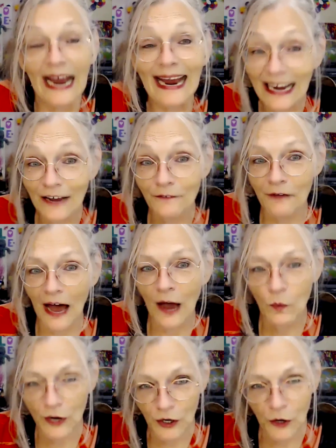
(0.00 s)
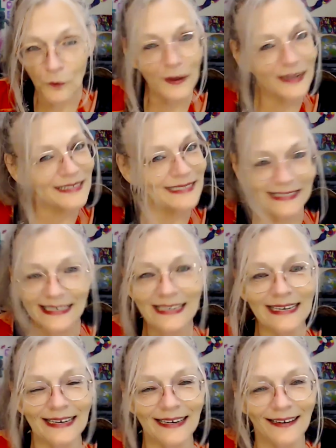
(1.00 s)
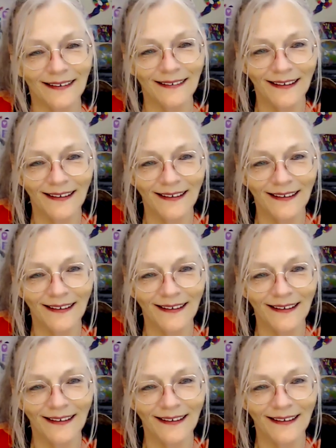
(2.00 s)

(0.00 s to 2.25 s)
If I will but see